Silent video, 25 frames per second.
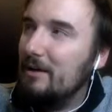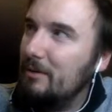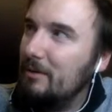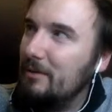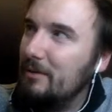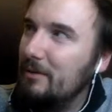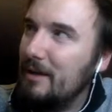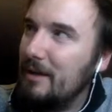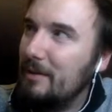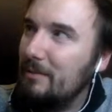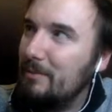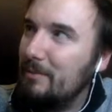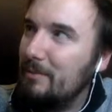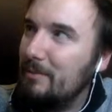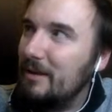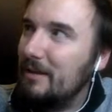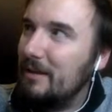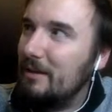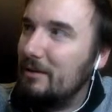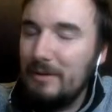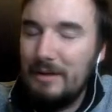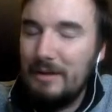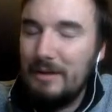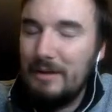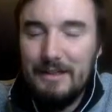what would that be? That
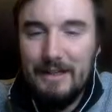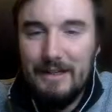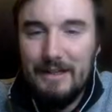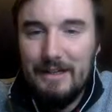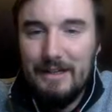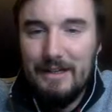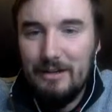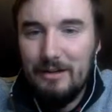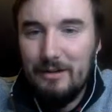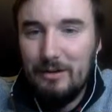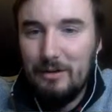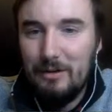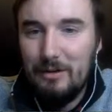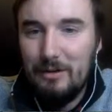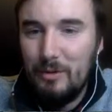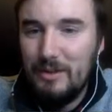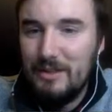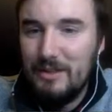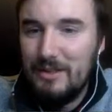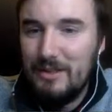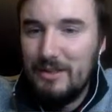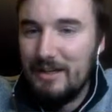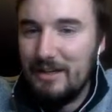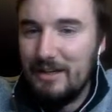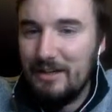would be like a
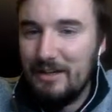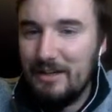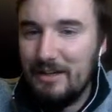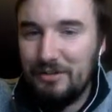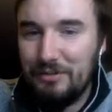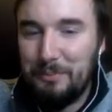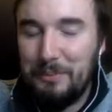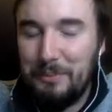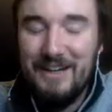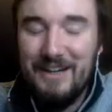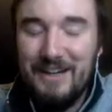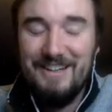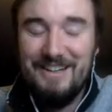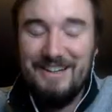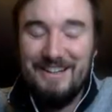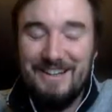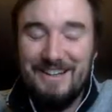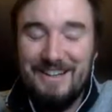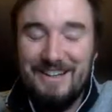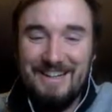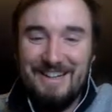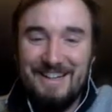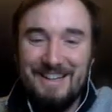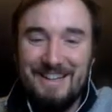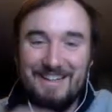quinticusp.
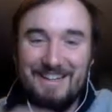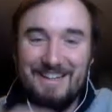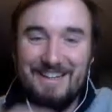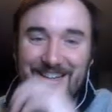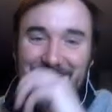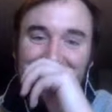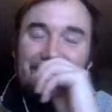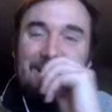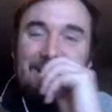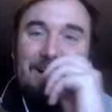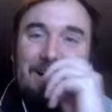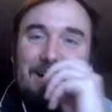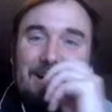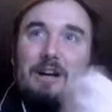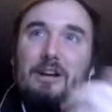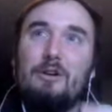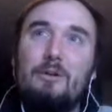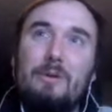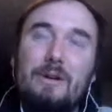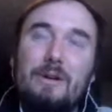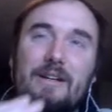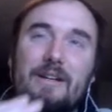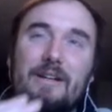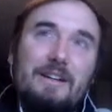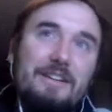A
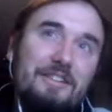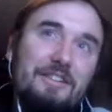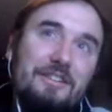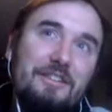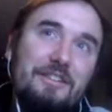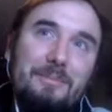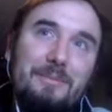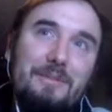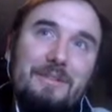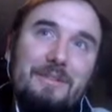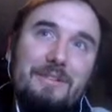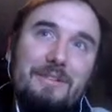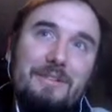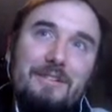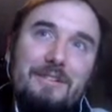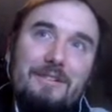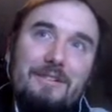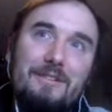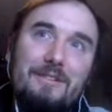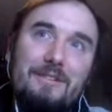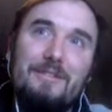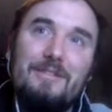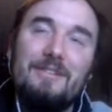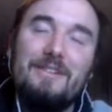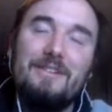quincusp?
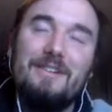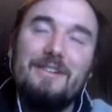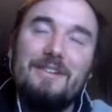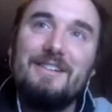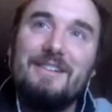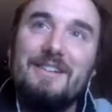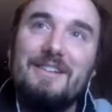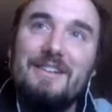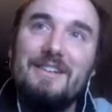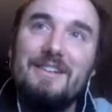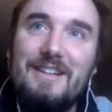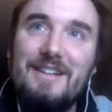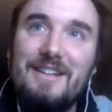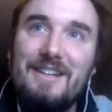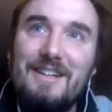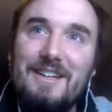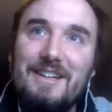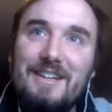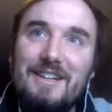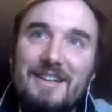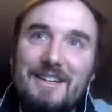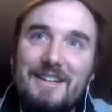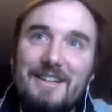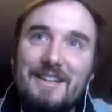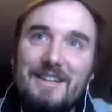Hold on.
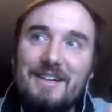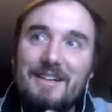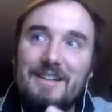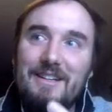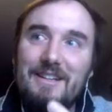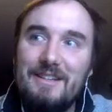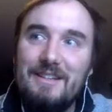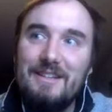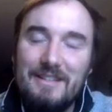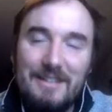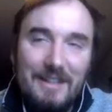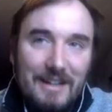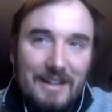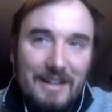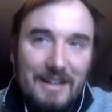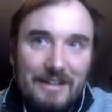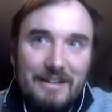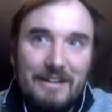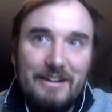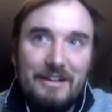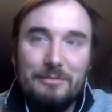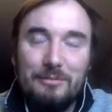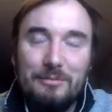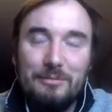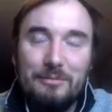
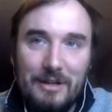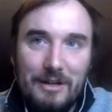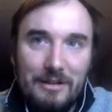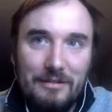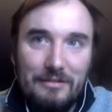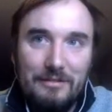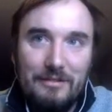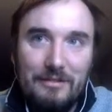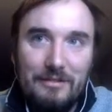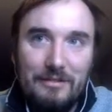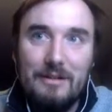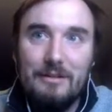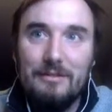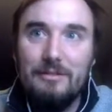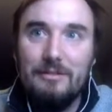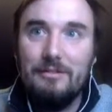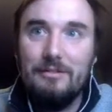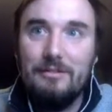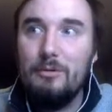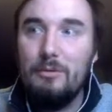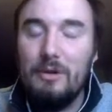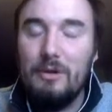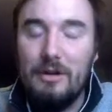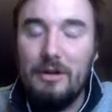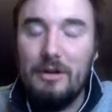Dicusp, tricusp,
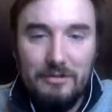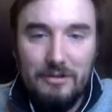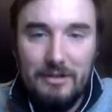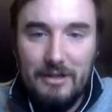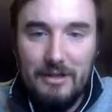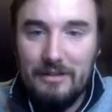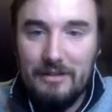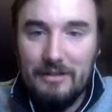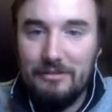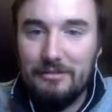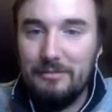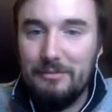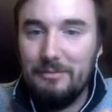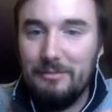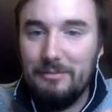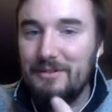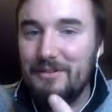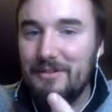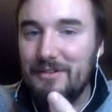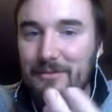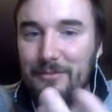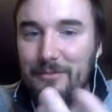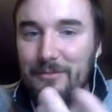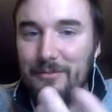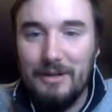quadricusp,
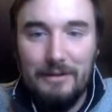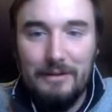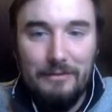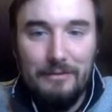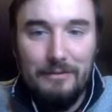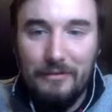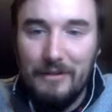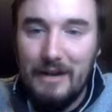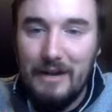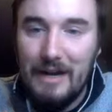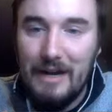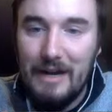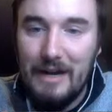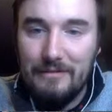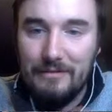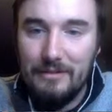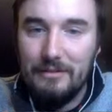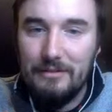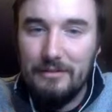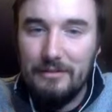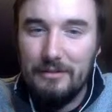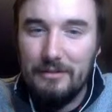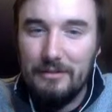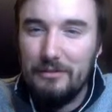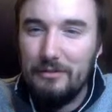whatever 5
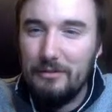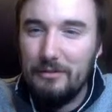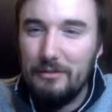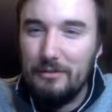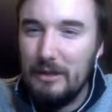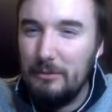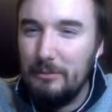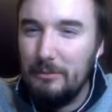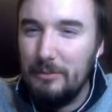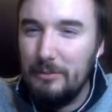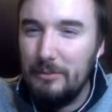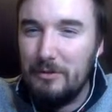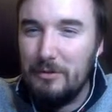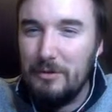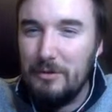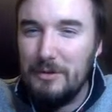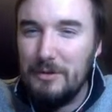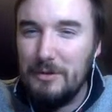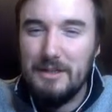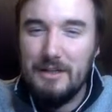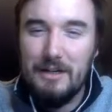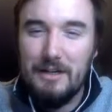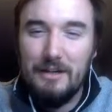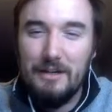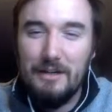is it would be
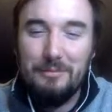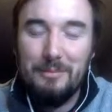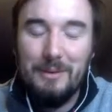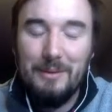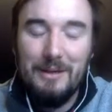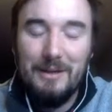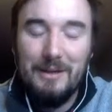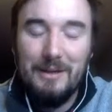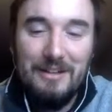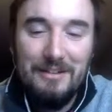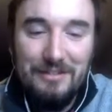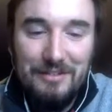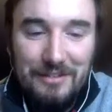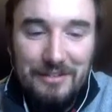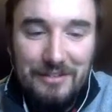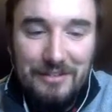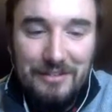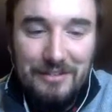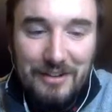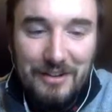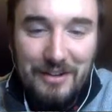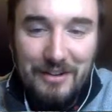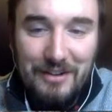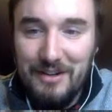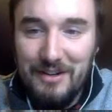quinticusp, I guess.
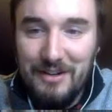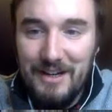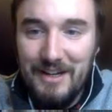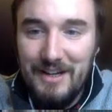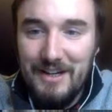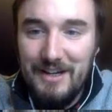So,